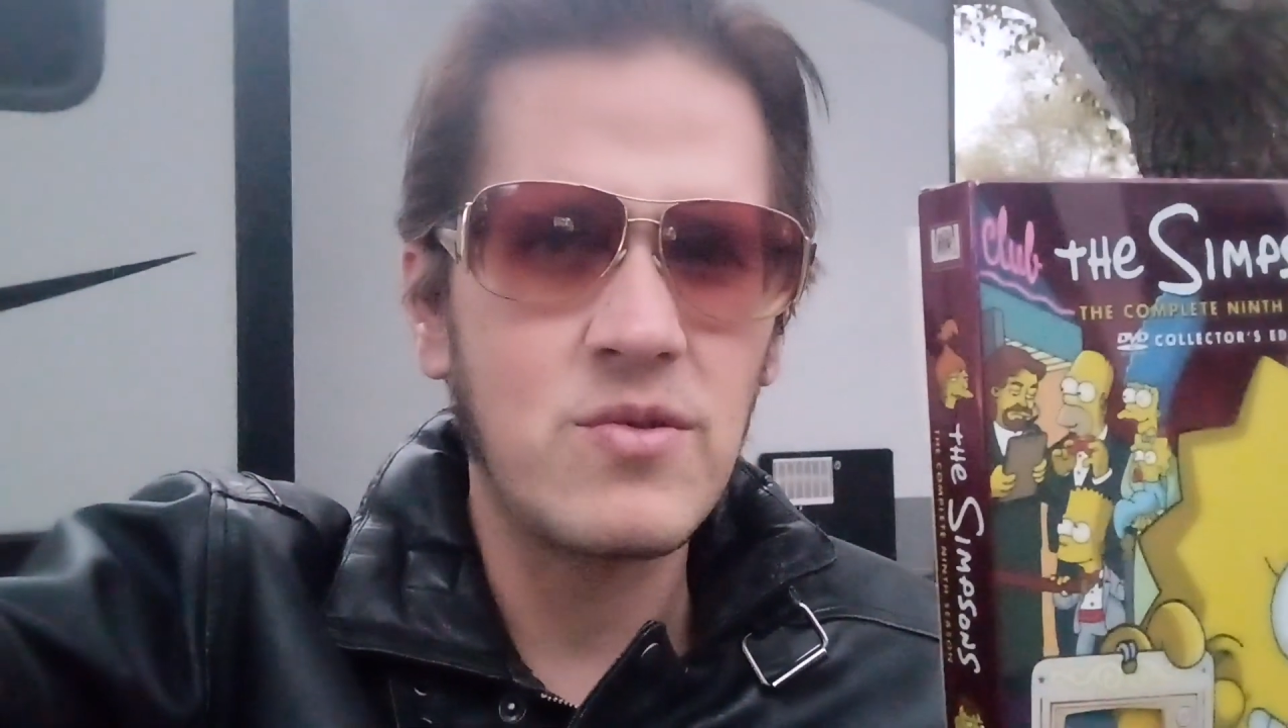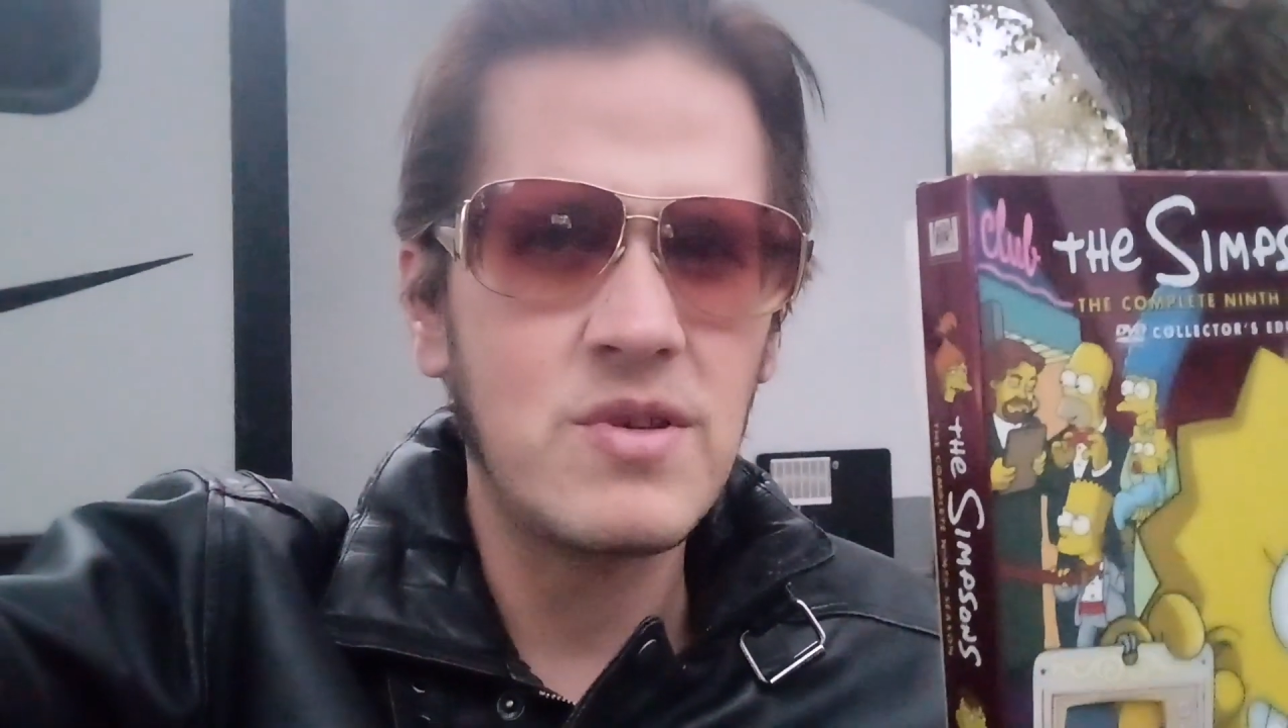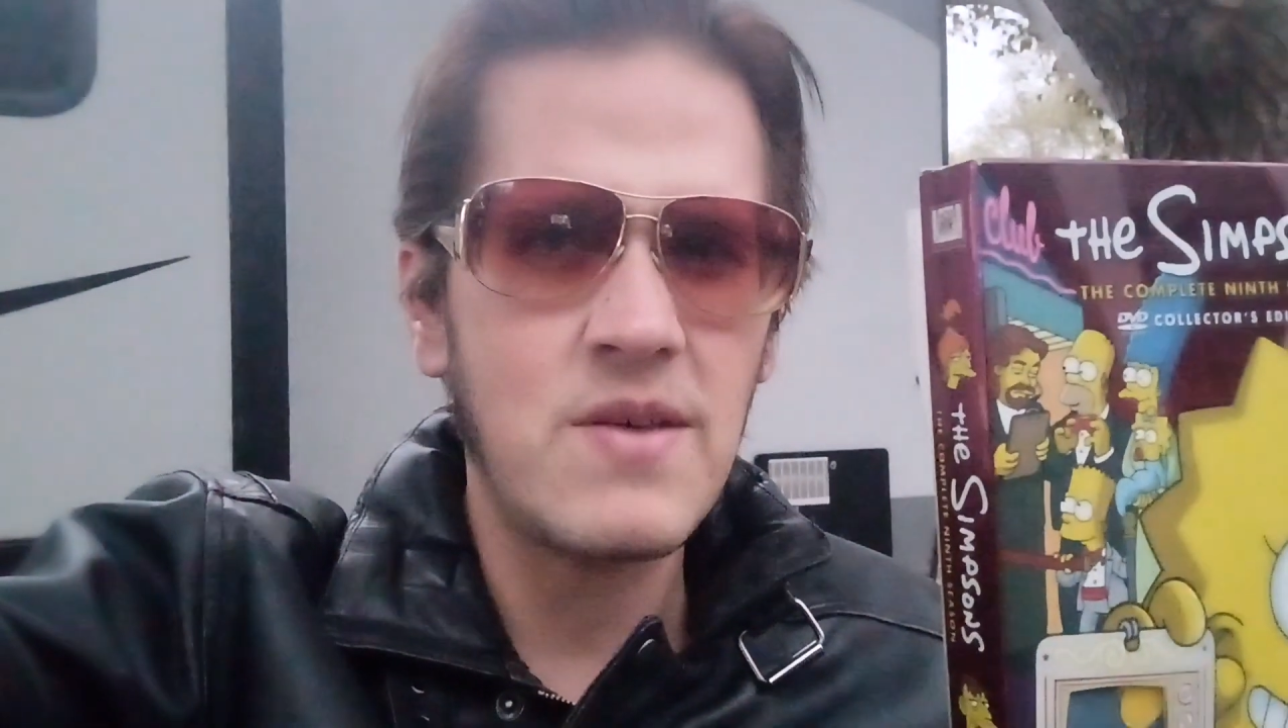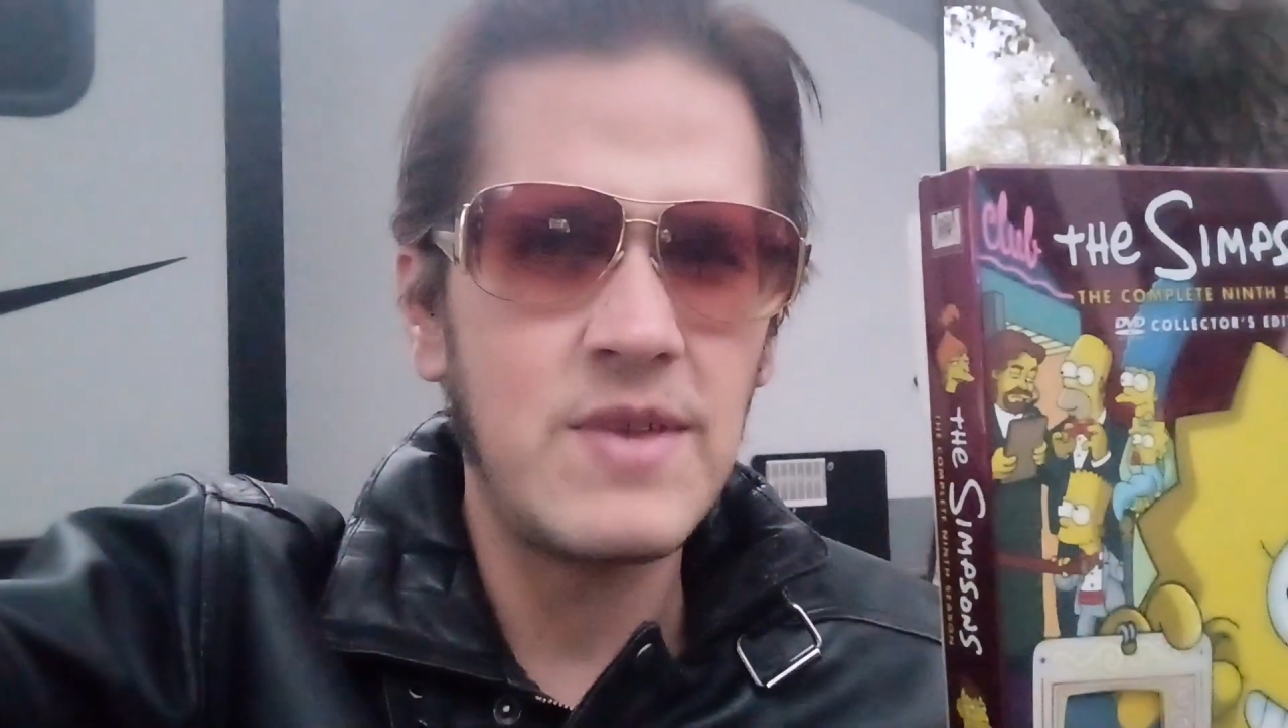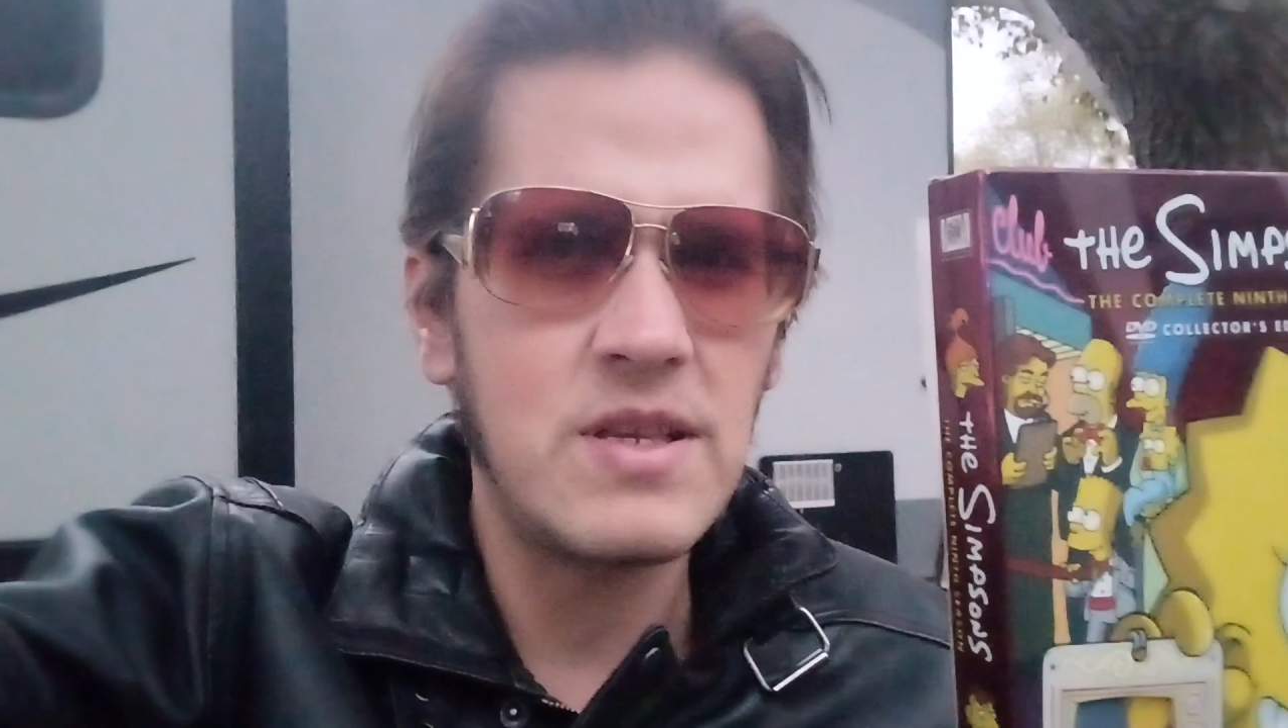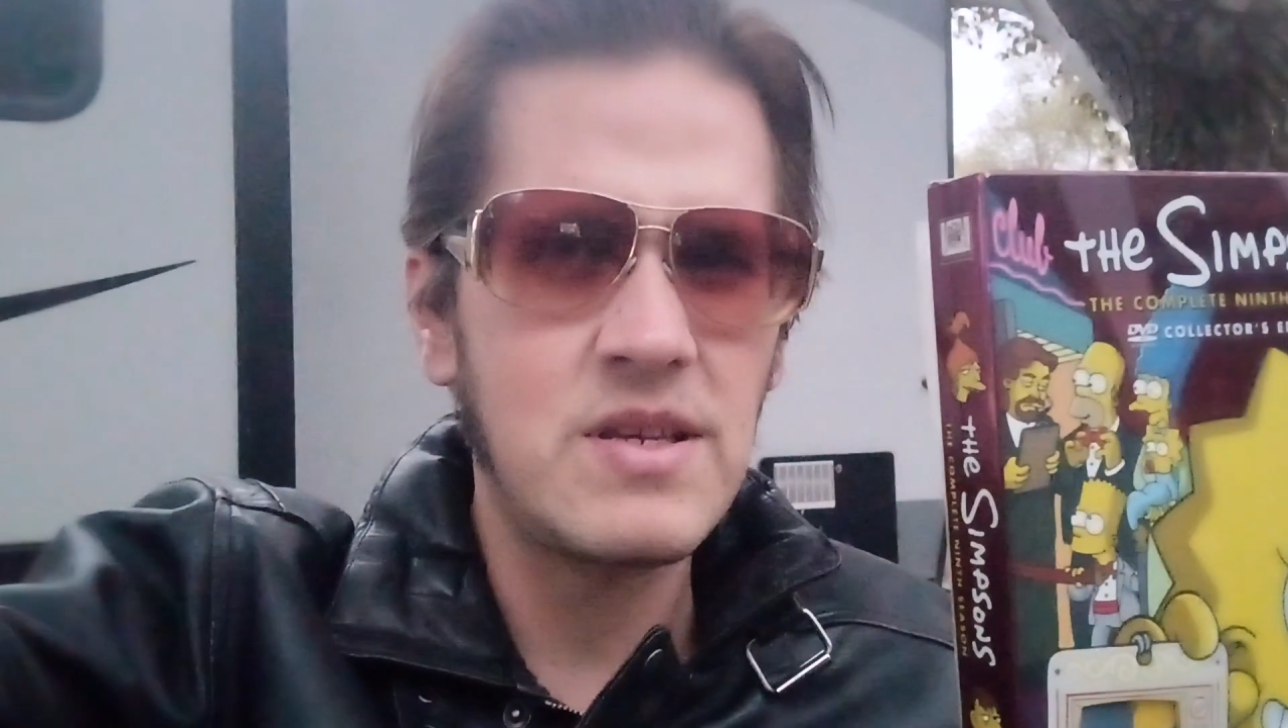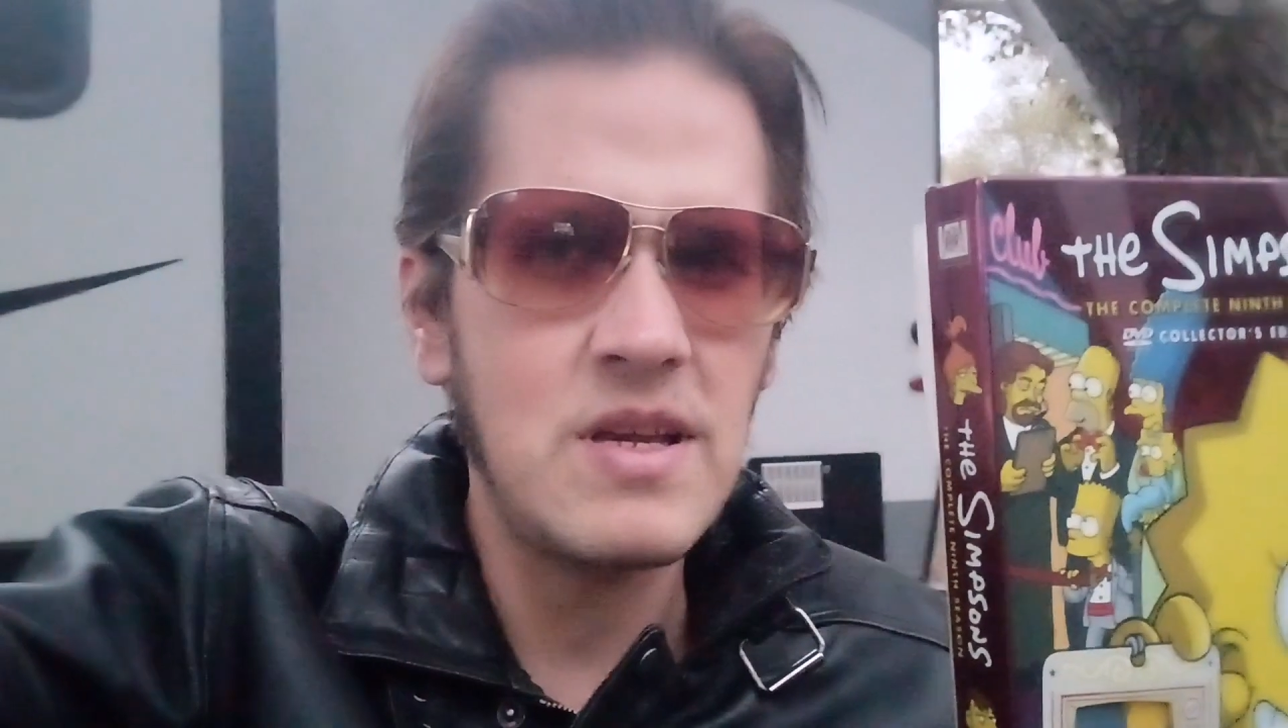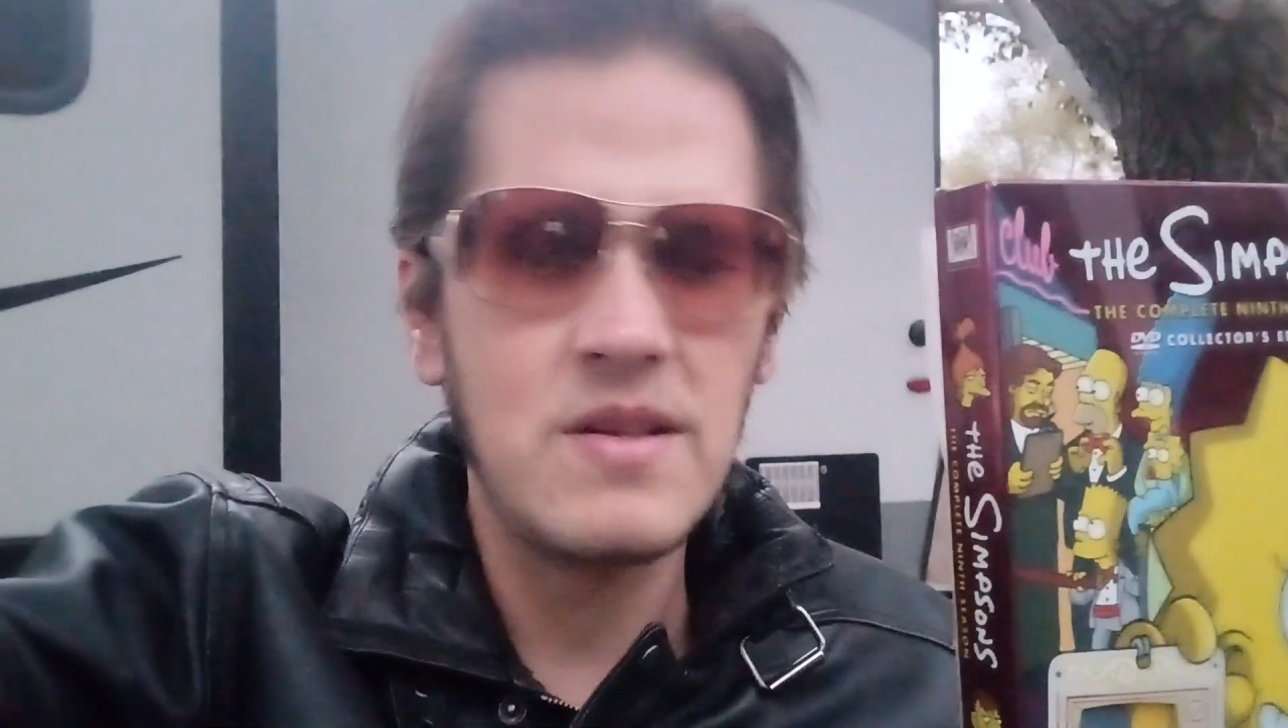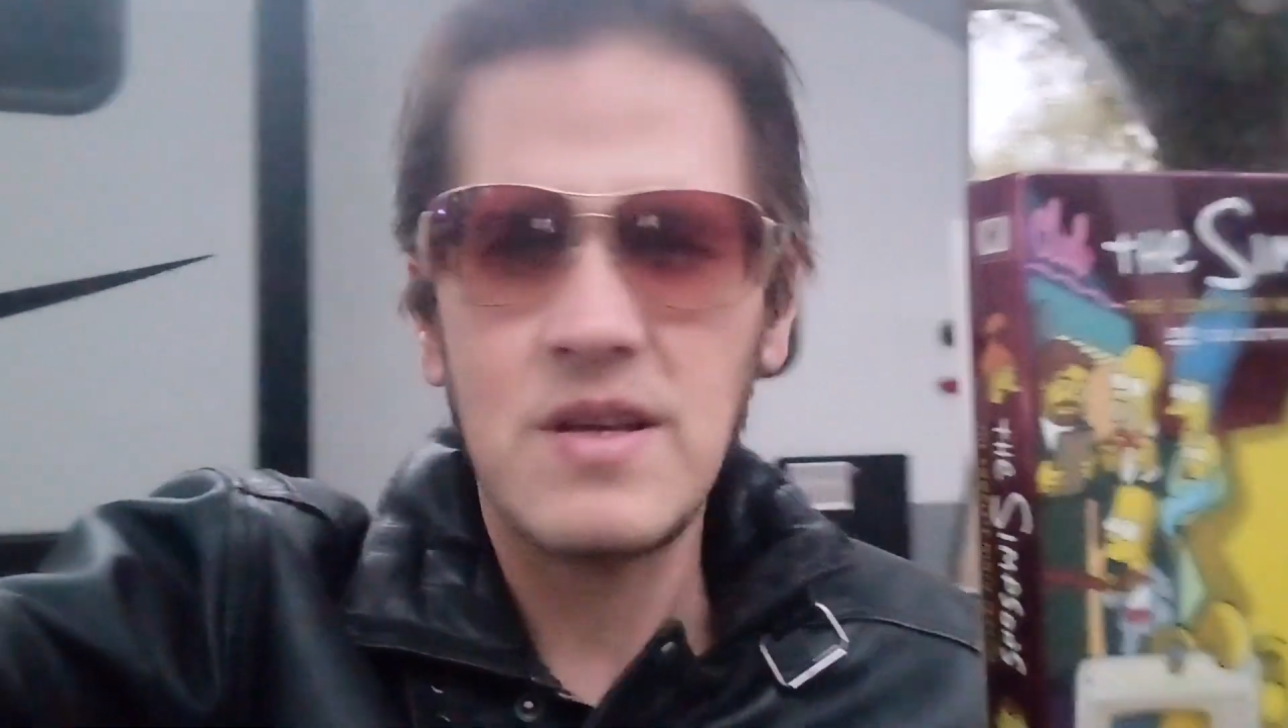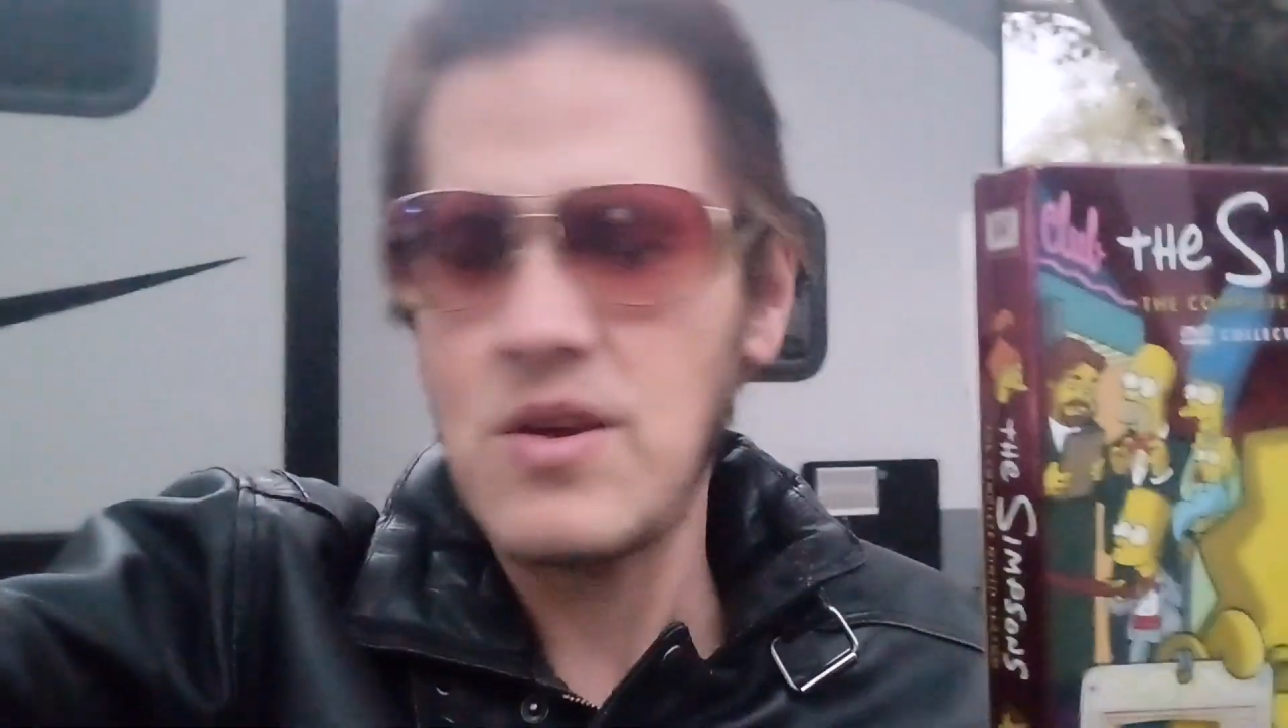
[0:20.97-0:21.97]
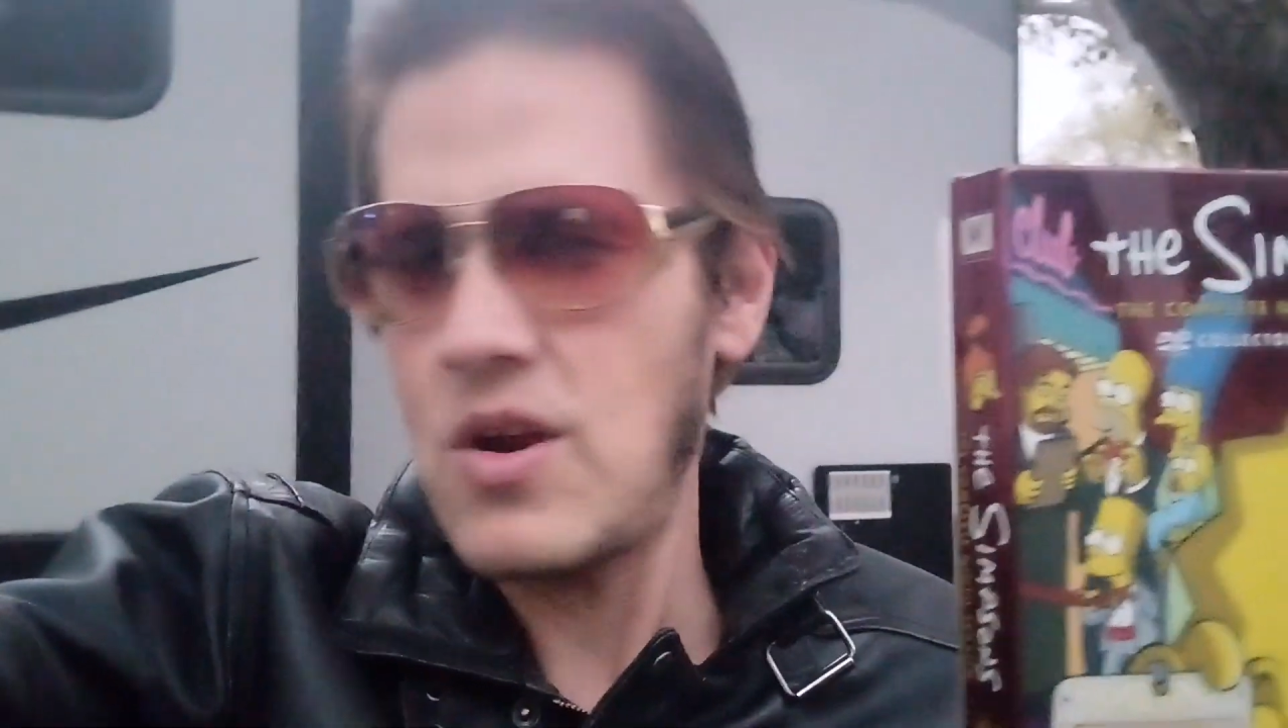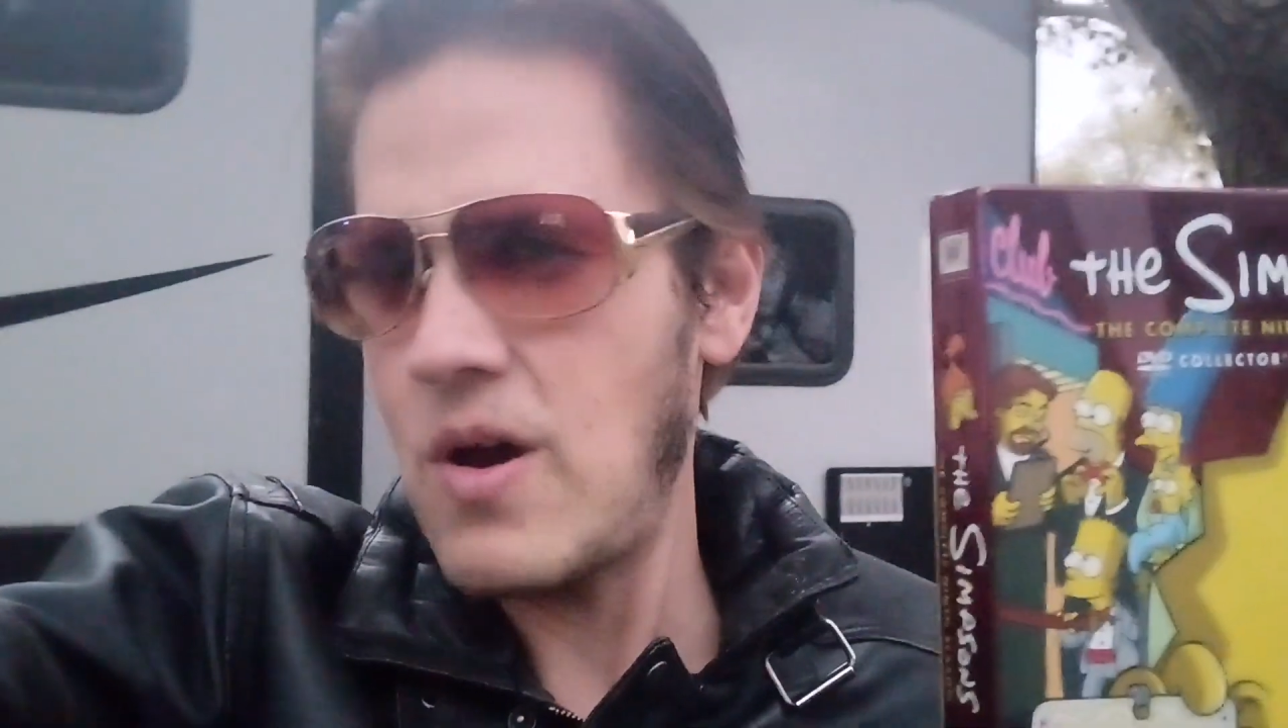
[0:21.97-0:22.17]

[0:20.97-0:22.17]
or seventh season.